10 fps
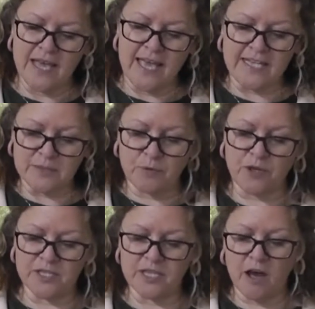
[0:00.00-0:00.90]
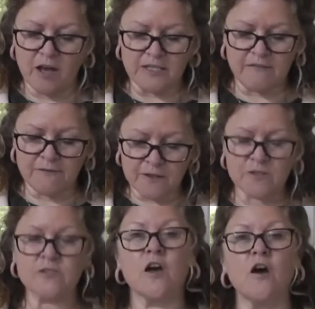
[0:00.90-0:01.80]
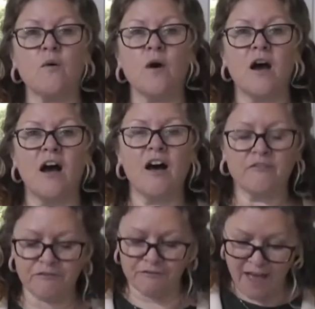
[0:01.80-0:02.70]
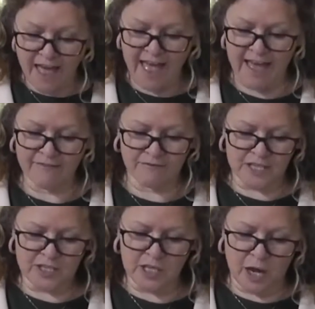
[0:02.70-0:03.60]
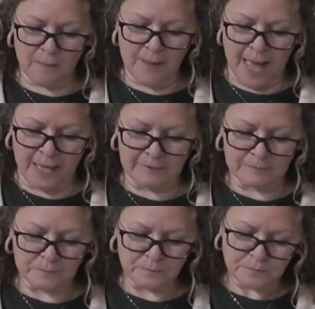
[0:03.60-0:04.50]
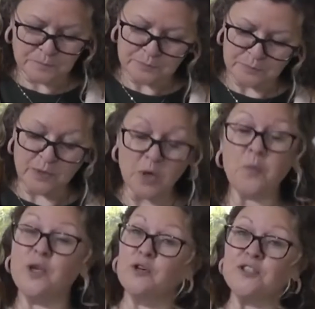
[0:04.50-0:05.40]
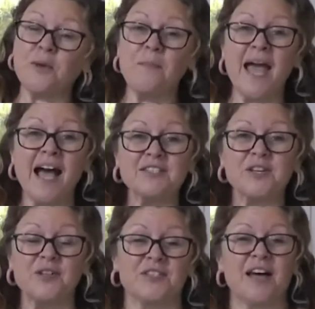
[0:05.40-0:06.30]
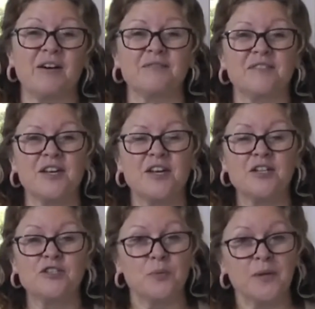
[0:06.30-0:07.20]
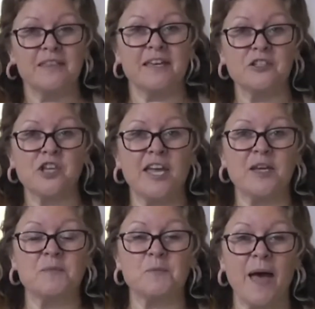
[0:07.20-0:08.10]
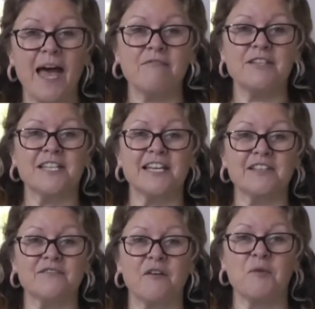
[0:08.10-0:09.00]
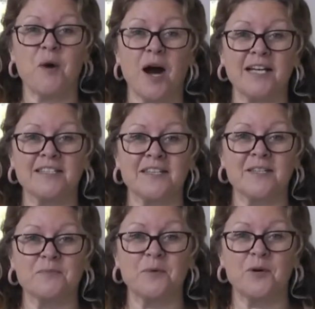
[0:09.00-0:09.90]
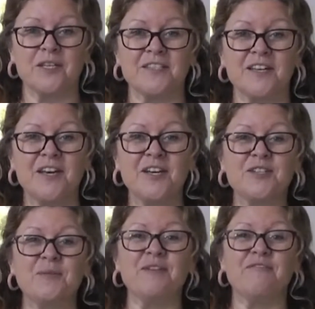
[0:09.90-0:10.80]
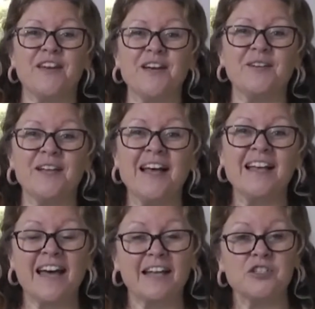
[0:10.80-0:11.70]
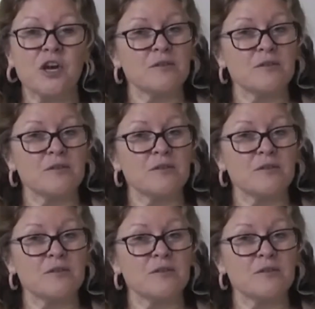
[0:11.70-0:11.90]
in his brother's heart. It feels so unfair for this young man. We also may ask ourselves, do we think Jacob's parenting is very wise at this point? Do we feel that